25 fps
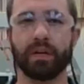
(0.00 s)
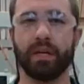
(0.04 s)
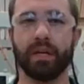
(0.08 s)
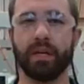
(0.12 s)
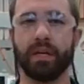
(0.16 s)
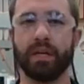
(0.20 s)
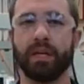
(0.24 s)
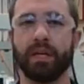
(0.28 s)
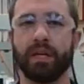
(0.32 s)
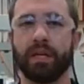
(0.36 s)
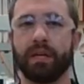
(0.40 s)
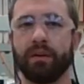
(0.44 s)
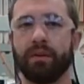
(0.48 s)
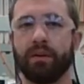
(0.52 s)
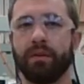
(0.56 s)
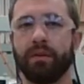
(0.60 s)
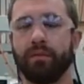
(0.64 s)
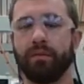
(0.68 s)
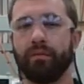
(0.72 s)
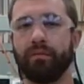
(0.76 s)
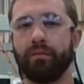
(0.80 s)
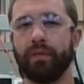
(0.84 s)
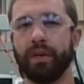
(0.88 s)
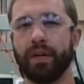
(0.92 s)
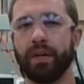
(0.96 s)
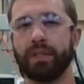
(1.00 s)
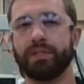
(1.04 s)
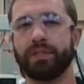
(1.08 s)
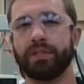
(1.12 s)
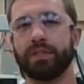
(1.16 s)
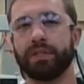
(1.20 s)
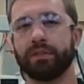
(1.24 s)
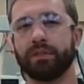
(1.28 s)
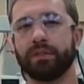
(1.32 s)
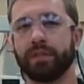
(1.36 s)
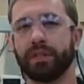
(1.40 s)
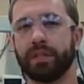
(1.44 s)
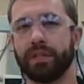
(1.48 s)
a face
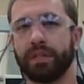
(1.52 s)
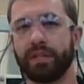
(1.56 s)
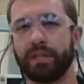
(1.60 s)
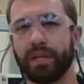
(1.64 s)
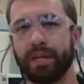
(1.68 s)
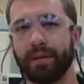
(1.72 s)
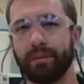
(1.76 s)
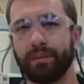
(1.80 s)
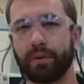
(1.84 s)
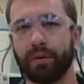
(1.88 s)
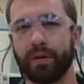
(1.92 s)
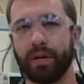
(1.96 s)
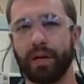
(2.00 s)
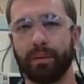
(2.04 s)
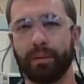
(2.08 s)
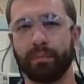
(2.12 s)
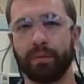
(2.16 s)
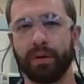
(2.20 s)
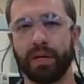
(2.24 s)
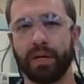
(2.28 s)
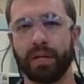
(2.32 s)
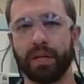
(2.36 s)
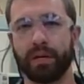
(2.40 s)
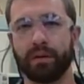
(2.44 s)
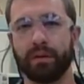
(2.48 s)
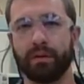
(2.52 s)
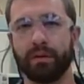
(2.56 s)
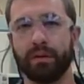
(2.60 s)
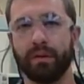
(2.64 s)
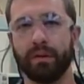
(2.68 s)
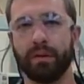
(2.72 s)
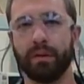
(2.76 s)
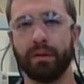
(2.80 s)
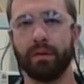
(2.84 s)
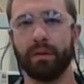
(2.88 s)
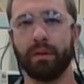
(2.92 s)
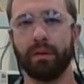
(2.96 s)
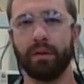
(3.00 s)
shield anytime you're operating
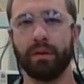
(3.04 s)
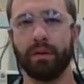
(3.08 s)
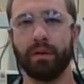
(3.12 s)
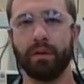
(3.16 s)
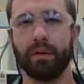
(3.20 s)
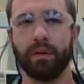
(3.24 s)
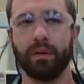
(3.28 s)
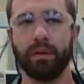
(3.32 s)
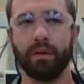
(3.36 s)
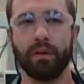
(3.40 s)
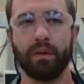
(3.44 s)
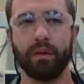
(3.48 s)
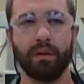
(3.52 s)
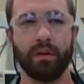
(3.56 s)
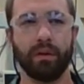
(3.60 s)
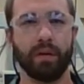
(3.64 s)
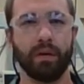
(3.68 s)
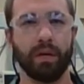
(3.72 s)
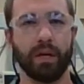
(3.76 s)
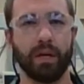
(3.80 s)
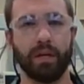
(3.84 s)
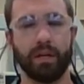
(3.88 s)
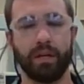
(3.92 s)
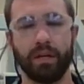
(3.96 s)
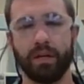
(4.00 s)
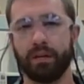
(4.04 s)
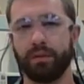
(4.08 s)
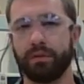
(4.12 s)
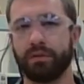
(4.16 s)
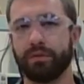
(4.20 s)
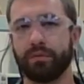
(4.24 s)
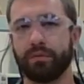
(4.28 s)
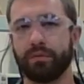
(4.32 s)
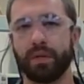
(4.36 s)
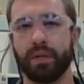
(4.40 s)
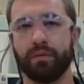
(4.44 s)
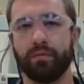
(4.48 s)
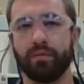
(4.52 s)
any
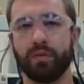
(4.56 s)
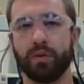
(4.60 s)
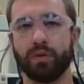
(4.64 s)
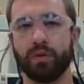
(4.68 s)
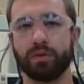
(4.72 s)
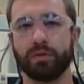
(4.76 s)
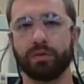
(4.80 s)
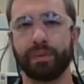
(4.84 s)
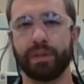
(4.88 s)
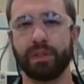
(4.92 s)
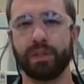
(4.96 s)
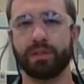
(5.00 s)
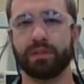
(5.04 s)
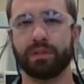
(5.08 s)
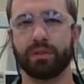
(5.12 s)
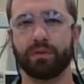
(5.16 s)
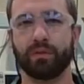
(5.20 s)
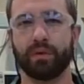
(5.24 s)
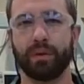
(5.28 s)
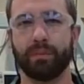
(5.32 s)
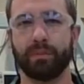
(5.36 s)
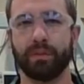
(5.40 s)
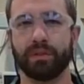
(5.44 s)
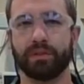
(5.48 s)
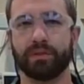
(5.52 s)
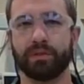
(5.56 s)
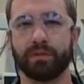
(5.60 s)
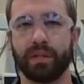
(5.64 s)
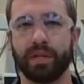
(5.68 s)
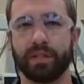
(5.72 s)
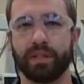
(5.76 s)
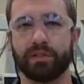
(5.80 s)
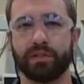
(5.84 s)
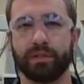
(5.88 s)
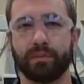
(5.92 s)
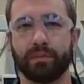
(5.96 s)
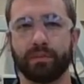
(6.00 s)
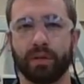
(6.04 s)
three of those pieces of equipment. So
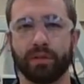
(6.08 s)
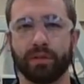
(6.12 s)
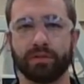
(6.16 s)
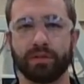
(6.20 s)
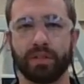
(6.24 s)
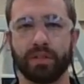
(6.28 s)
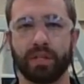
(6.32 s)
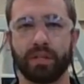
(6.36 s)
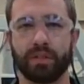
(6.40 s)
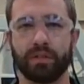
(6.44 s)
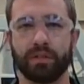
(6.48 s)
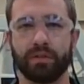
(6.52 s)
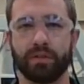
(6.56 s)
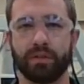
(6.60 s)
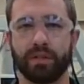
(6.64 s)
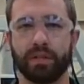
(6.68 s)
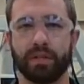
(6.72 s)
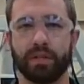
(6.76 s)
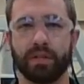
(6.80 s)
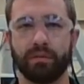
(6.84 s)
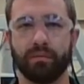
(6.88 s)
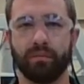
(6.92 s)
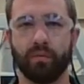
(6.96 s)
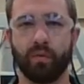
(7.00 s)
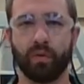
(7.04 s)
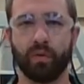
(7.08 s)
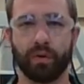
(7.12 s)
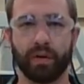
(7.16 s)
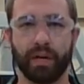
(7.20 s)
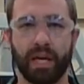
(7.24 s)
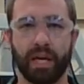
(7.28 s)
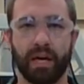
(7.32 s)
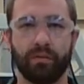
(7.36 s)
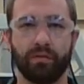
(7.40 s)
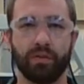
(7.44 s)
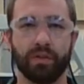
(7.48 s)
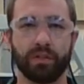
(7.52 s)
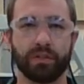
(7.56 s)
that's the belt sander, the
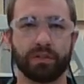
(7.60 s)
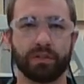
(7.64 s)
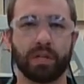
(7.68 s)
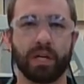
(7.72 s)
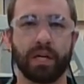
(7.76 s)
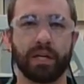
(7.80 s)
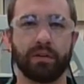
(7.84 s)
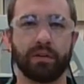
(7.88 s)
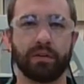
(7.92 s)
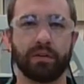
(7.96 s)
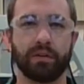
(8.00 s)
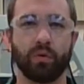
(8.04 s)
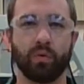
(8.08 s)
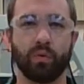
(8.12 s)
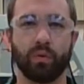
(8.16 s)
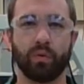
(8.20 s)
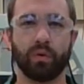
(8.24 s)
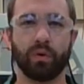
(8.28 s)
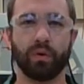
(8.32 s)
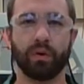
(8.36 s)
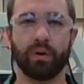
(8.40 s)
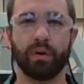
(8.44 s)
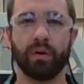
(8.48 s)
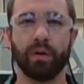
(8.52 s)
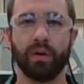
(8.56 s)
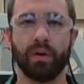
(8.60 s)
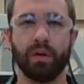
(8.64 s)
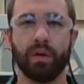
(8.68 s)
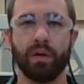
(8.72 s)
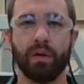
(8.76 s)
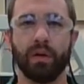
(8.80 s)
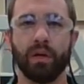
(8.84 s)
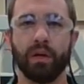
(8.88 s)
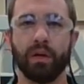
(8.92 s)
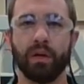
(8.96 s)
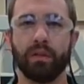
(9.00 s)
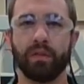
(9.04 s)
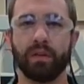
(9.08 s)
4.5-inch grinder, or
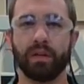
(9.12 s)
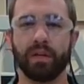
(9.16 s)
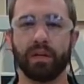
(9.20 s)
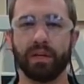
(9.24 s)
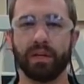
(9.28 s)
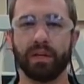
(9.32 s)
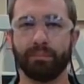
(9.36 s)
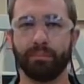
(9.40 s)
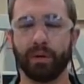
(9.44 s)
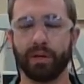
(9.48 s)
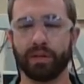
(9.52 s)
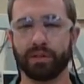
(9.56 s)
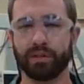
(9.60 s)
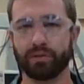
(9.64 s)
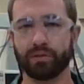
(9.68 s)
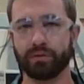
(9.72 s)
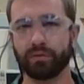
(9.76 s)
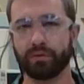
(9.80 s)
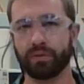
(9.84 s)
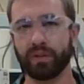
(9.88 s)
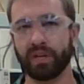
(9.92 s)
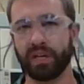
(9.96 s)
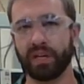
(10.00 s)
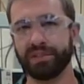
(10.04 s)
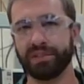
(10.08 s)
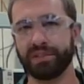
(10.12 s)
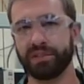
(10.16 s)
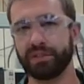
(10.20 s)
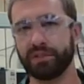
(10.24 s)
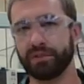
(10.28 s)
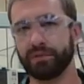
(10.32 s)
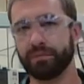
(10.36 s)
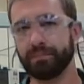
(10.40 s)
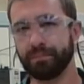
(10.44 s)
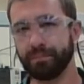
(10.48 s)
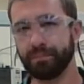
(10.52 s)
the pedestal grinders.